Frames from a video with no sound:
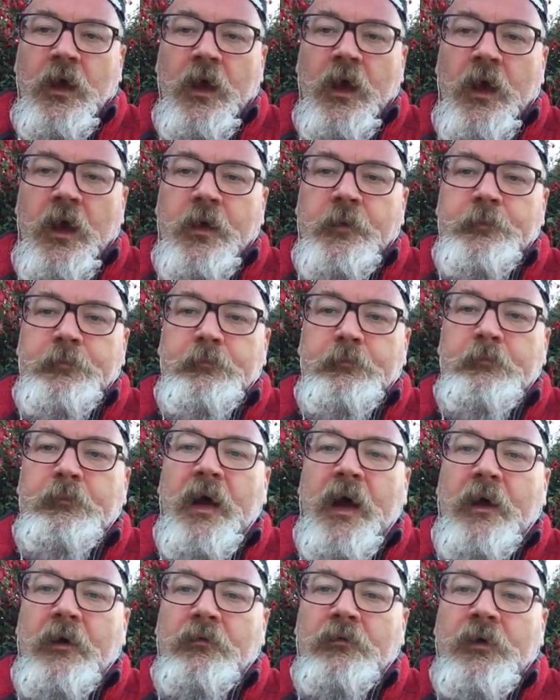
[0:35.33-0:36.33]

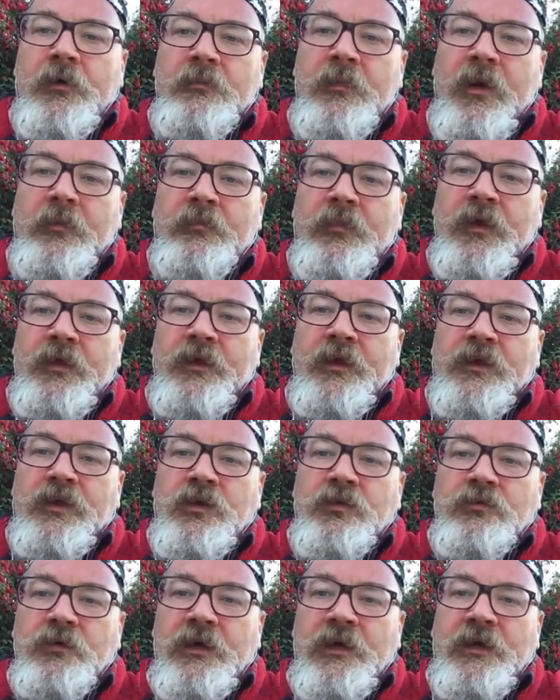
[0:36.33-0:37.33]
but remember that
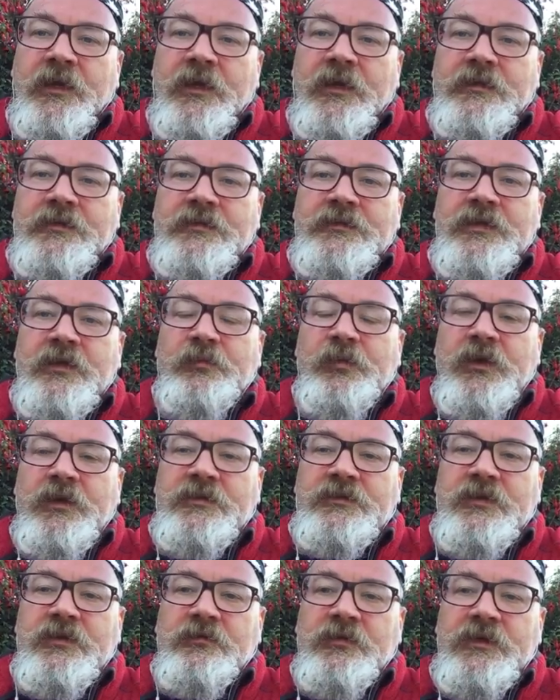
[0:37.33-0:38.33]
you really need to dip
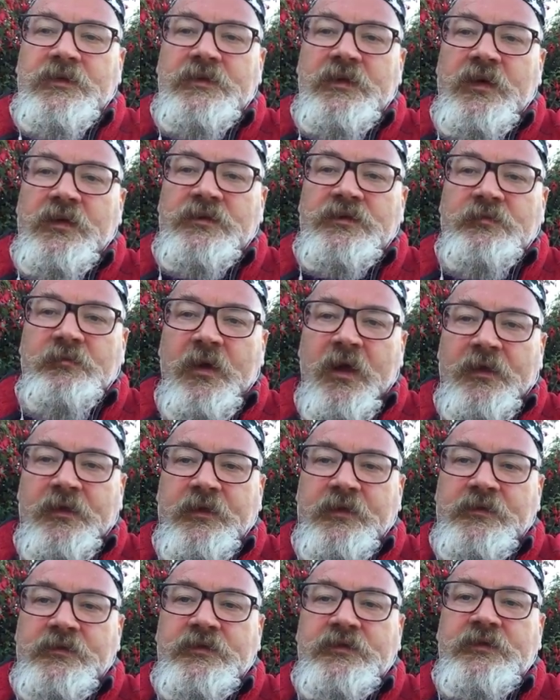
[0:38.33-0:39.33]
into the research
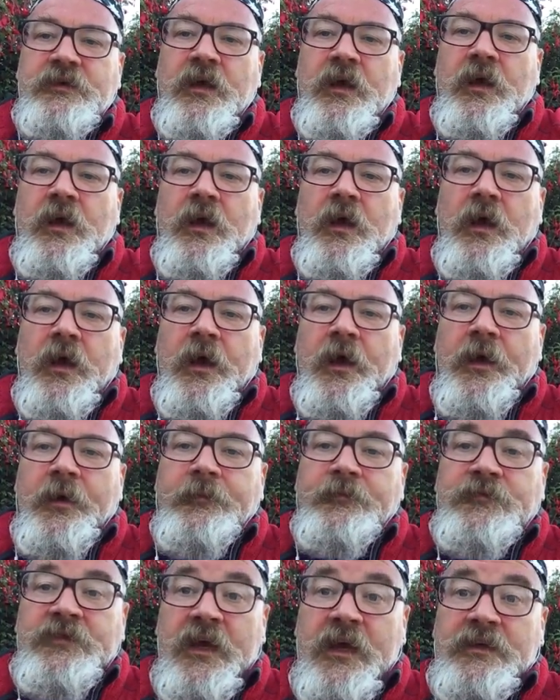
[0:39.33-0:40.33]
methods
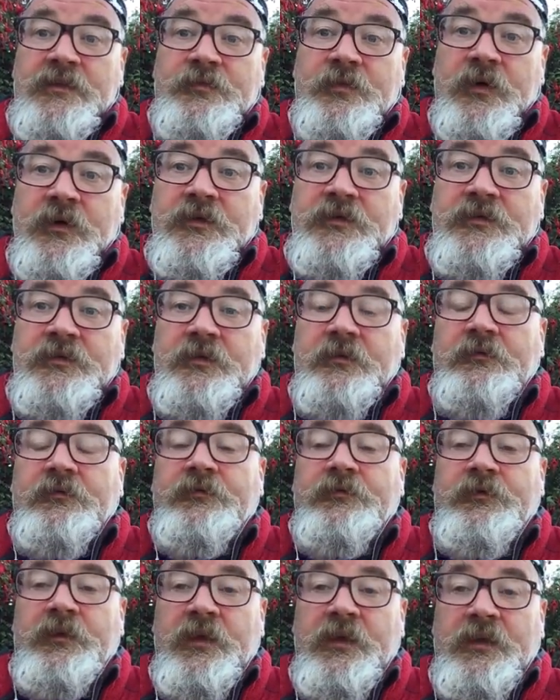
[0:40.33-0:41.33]
textbooks
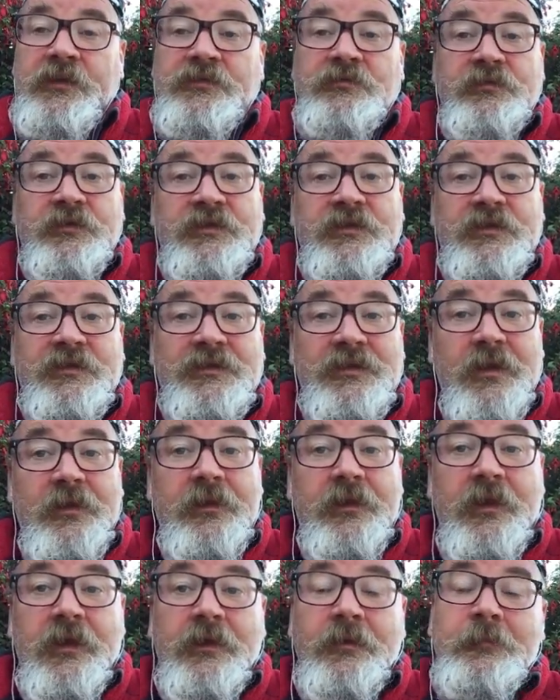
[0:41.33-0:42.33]
for this, which is
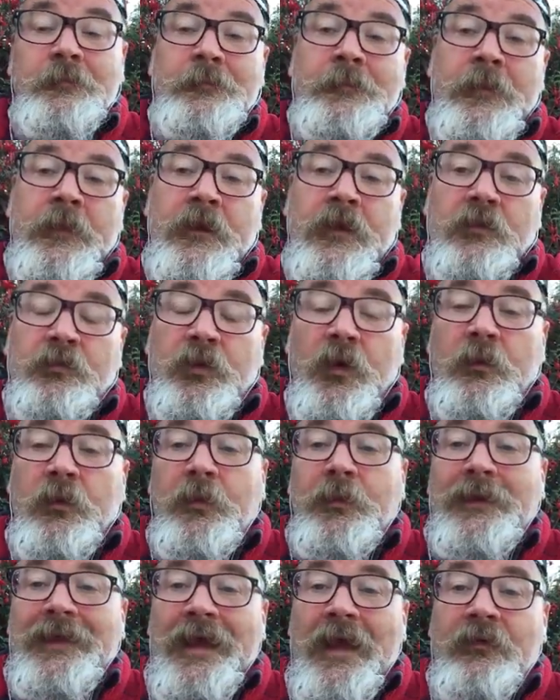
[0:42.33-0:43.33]
something you
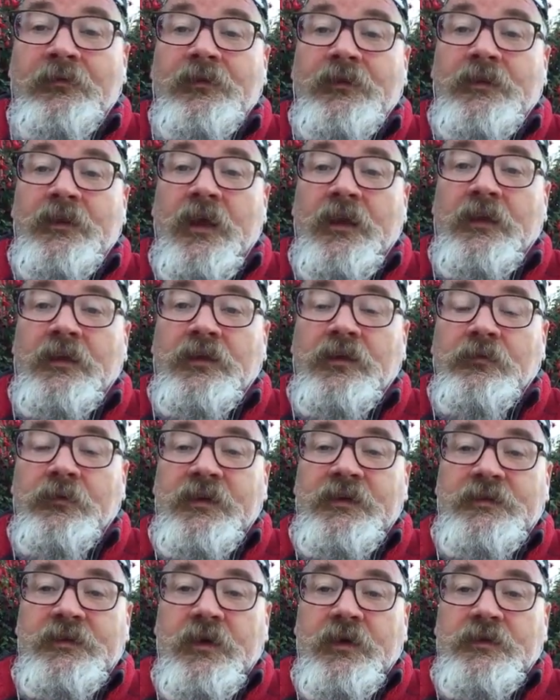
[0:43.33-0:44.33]
probably haven't done in your
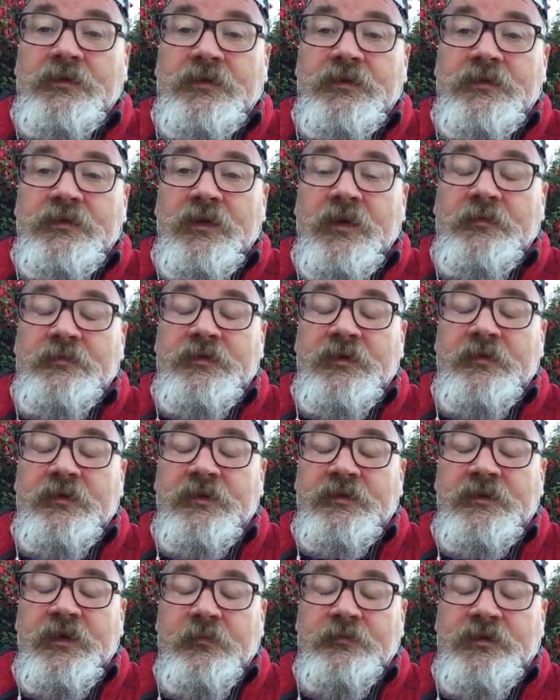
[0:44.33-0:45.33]
research in terms of
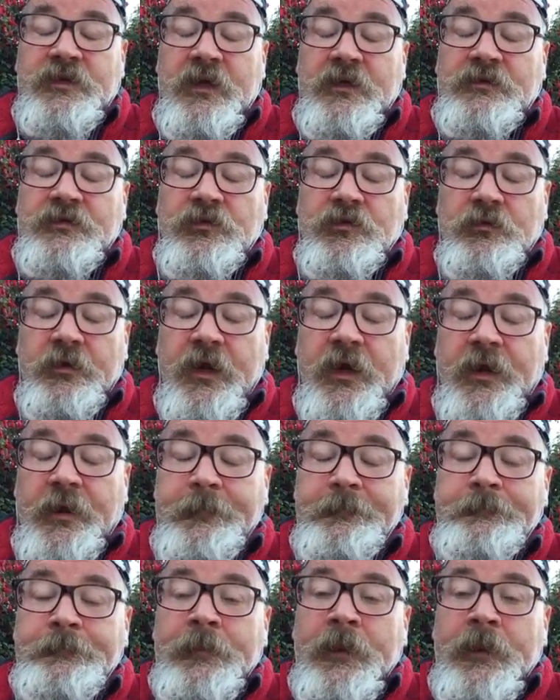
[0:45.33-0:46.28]
the subject already.